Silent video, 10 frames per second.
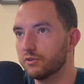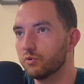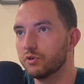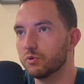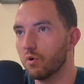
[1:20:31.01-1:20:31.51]
who
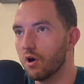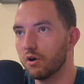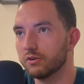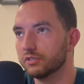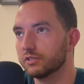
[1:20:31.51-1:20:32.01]
you are,
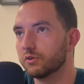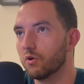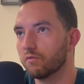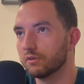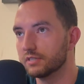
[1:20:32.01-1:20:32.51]
just
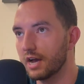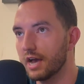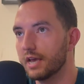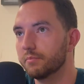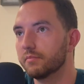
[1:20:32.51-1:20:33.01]
over
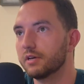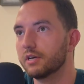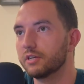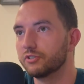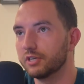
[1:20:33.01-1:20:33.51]
time
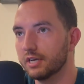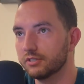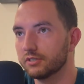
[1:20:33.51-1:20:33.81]
changes.